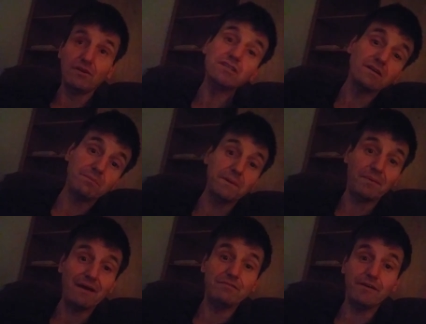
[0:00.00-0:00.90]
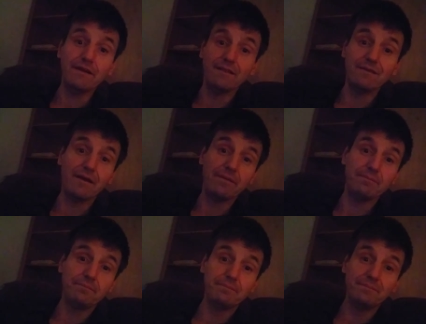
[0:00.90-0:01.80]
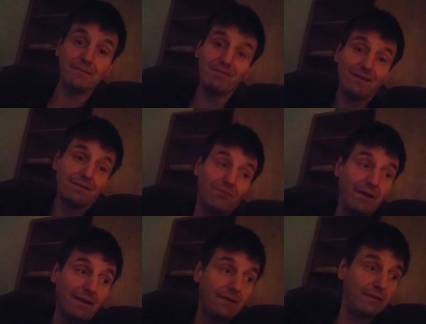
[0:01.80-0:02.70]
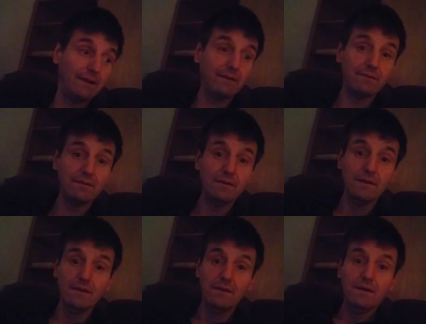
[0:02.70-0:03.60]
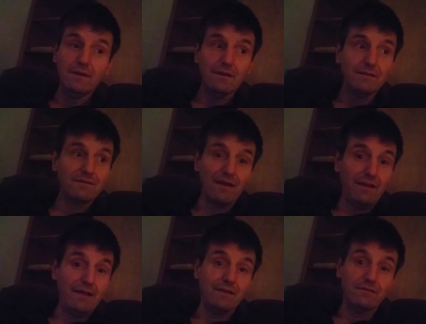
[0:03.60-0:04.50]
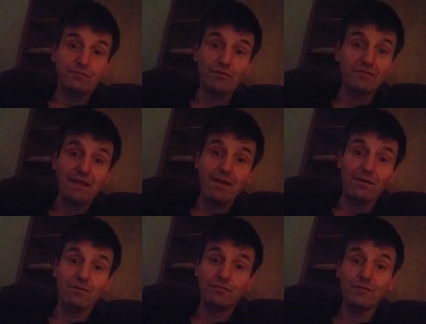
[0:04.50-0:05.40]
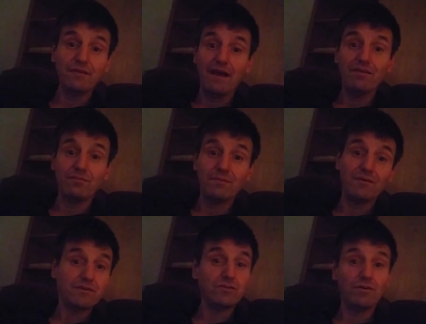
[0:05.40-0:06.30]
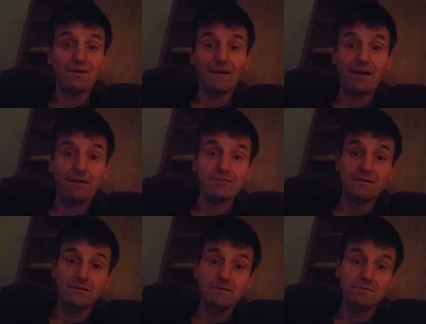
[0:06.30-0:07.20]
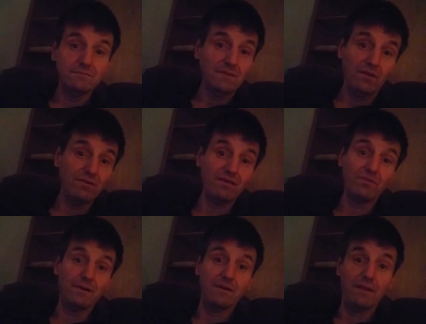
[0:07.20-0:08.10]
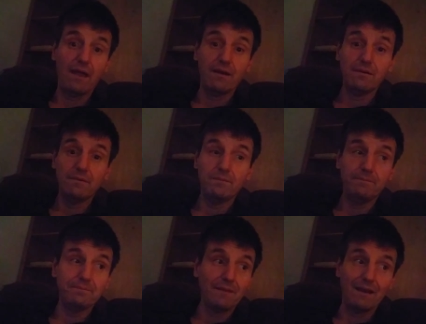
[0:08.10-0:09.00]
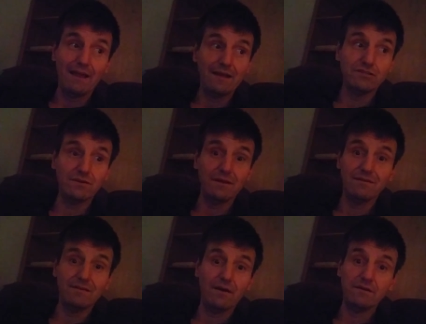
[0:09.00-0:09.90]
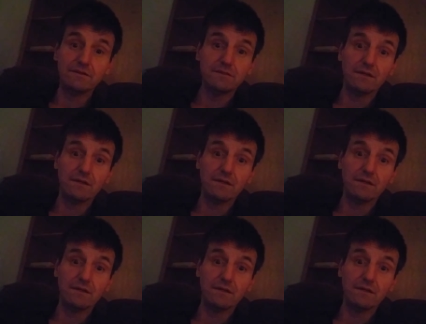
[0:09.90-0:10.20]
Pretty sure the people had fun at the time. I mean, why not, right? It's kind of like full scale, full size remote control aircraft. Who doesn't want to do that? And I had trillions of dollars,